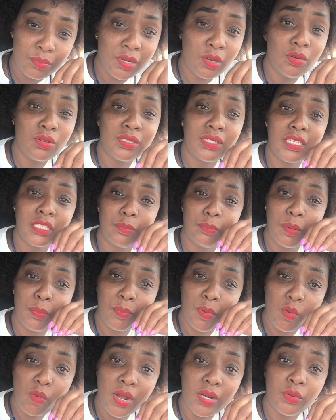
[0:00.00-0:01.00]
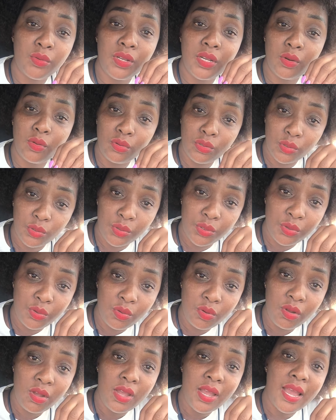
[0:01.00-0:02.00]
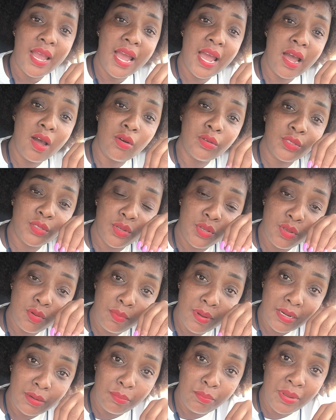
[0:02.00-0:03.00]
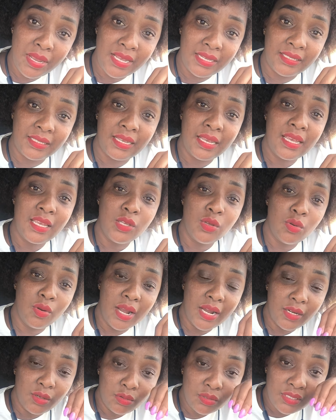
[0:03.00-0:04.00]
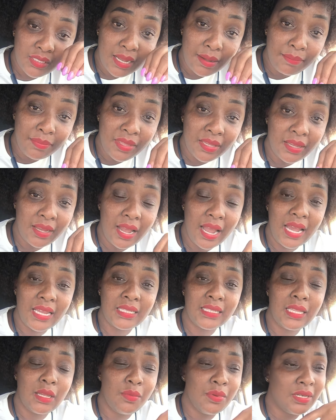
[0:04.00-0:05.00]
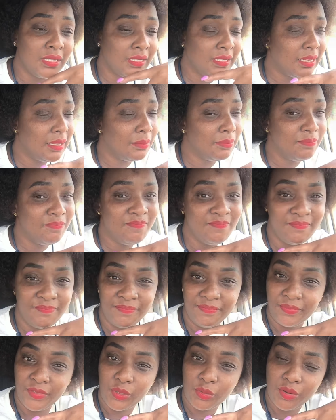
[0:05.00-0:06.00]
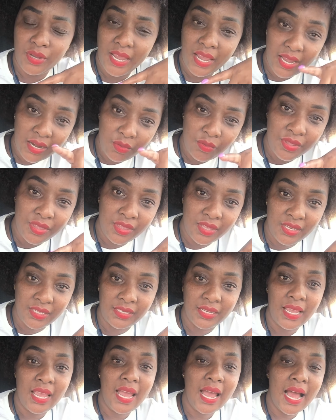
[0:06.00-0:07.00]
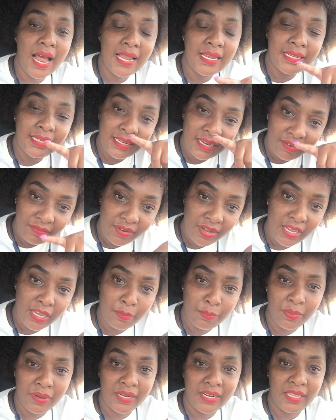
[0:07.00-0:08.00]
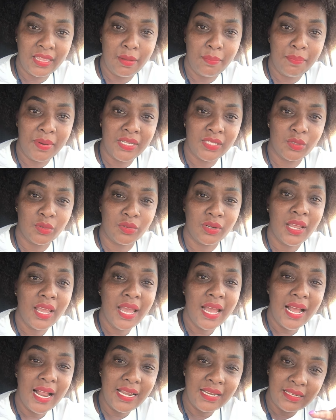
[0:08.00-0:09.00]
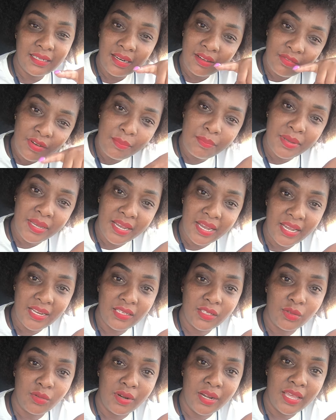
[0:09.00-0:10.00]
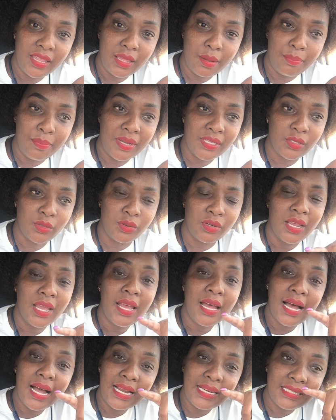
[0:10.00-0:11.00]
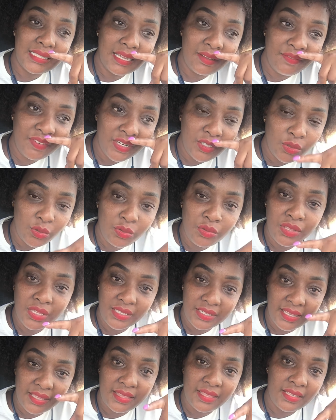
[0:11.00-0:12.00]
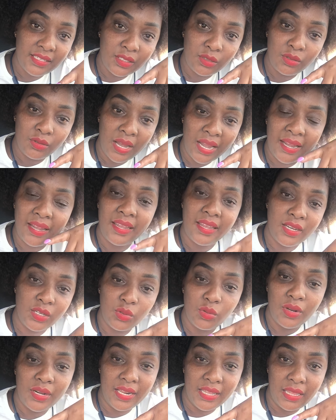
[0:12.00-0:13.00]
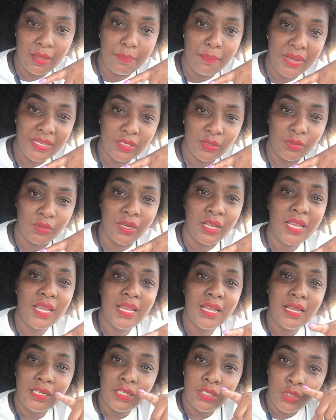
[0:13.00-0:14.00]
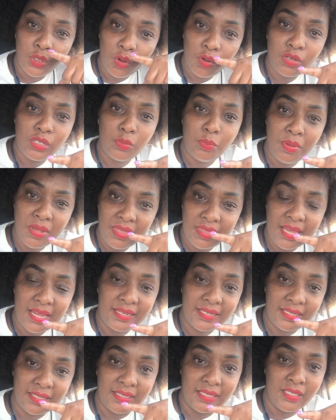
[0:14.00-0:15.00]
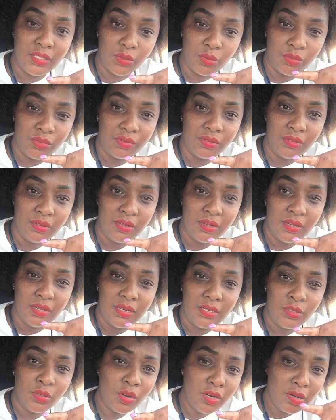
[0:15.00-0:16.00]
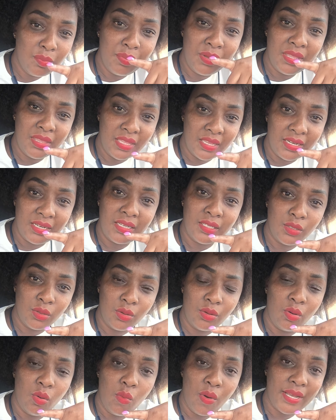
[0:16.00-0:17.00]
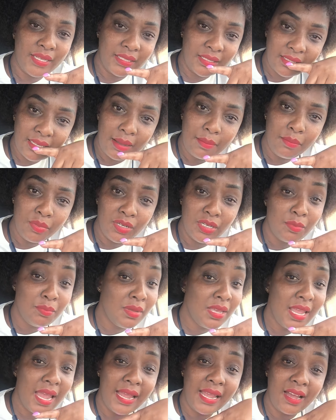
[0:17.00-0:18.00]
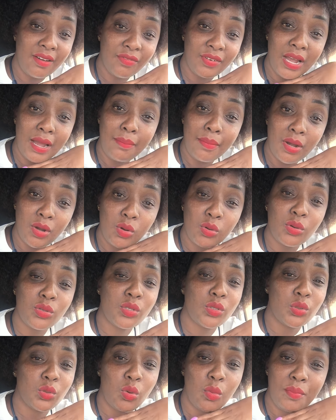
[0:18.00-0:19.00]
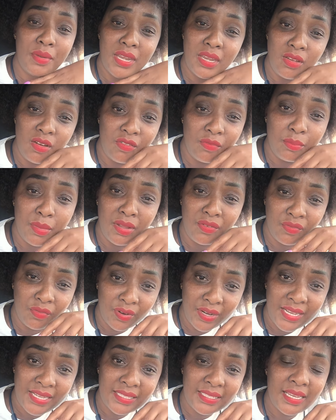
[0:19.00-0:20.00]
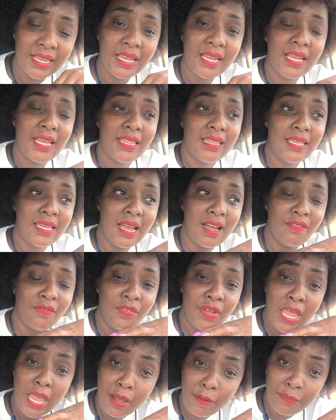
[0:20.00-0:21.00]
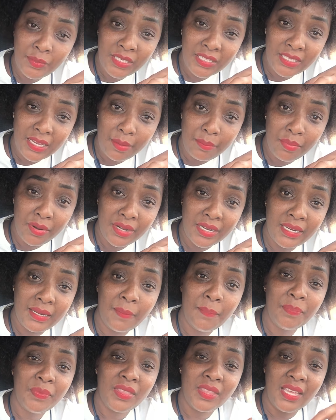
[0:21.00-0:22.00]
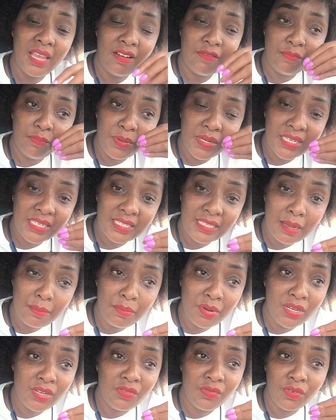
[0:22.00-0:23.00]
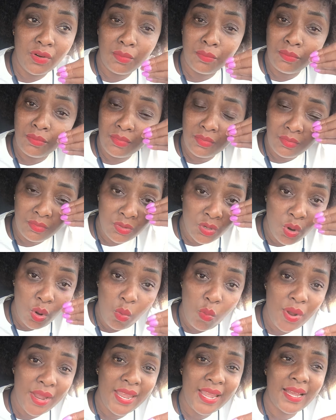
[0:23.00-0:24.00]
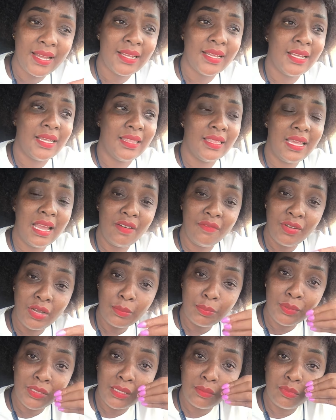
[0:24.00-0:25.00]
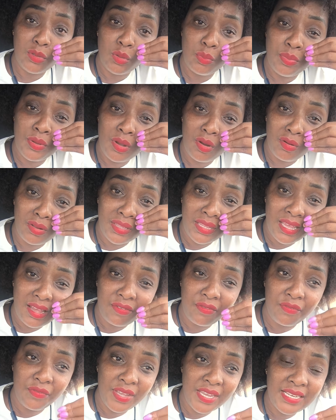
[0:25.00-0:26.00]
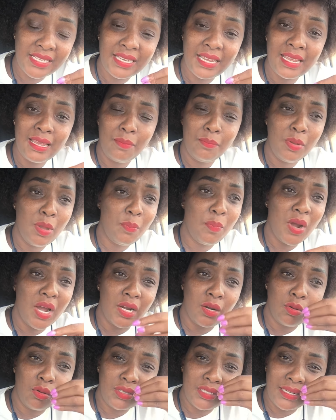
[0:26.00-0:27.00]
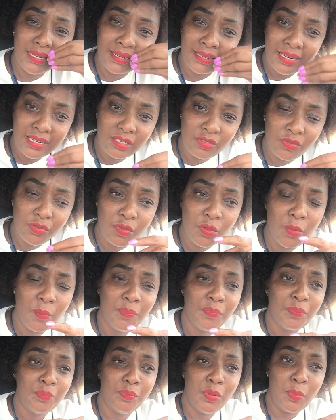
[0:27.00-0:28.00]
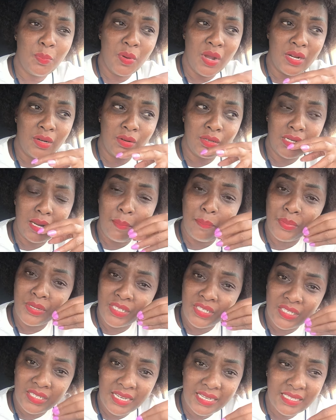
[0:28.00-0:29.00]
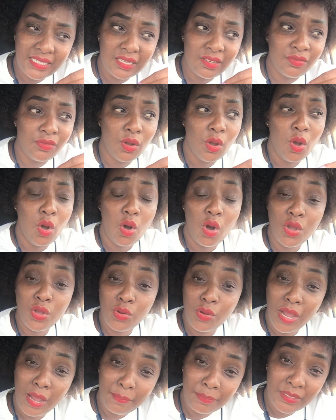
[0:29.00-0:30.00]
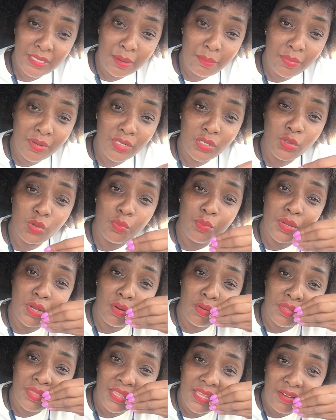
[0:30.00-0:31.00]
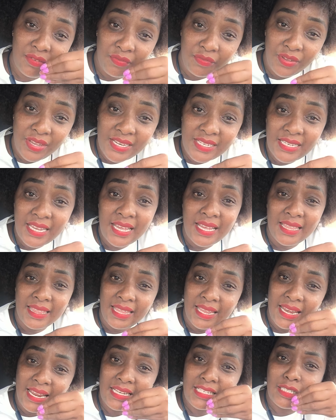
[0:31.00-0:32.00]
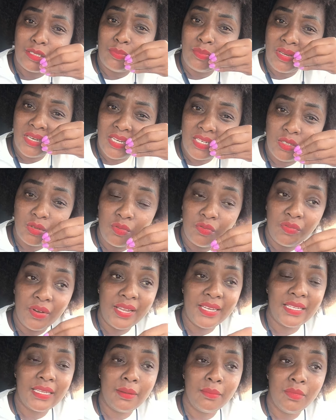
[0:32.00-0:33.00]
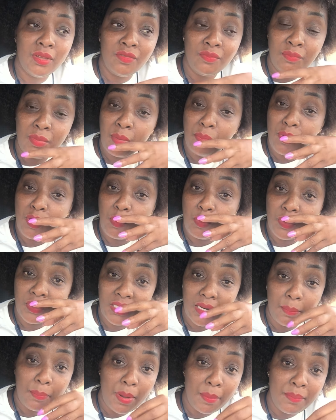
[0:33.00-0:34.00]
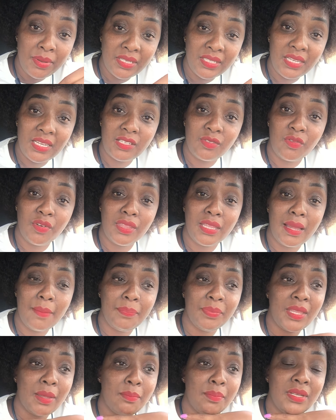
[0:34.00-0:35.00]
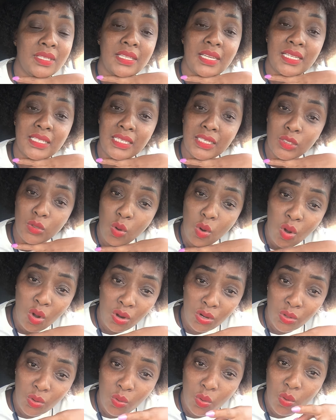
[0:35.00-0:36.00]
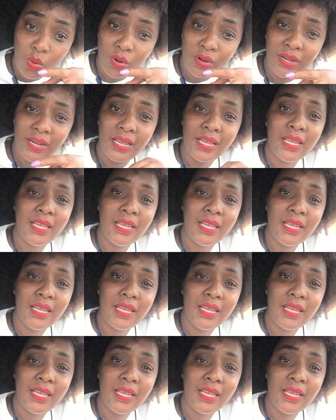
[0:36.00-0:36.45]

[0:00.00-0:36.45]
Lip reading: Because these people who are doing good to you are also human beings. You can do something and they will say, to hell with it. I'll never help another person. I'll never be kind to another person. I'll never do this and this again to another person. Don't be that reason. Don't be the reason why somebody, me, I have come across so many of my friends. They have helped somebody. They have picked somebody from nowhere. They have helped them to be on their feet. People are not grateful. People are not appreciative. Or you help somebody to be on their feet. The next minute you find them, if maybe you put up a business for them, the business is all gone.